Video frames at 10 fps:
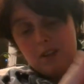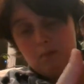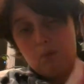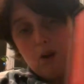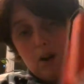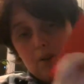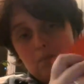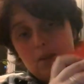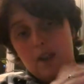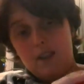the
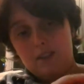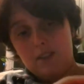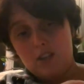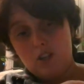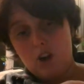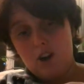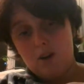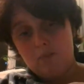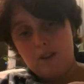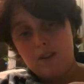bottom and the
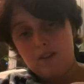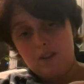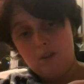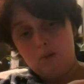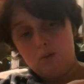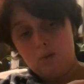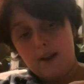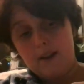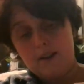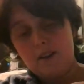top in the
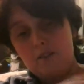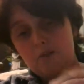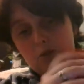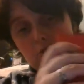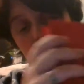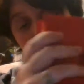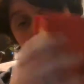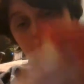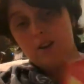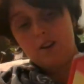red of
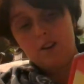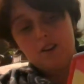Gryffindor.